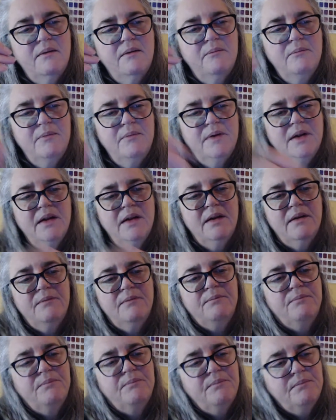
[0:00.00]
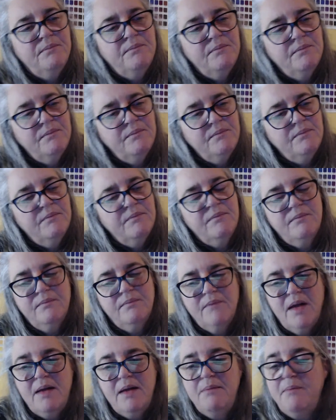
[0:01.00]
but,
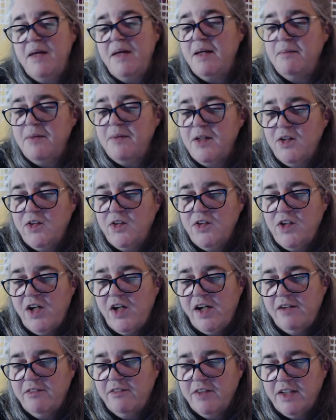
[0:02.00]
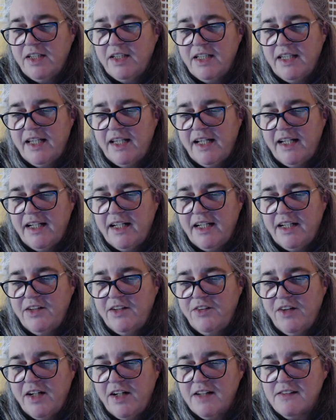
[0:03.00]
and maybe you're not really that
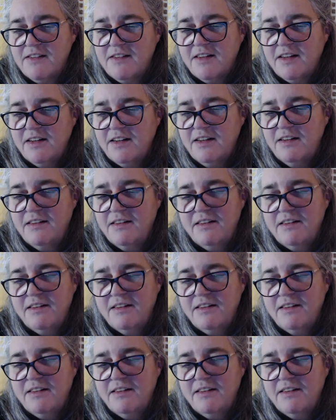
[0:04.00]
interested,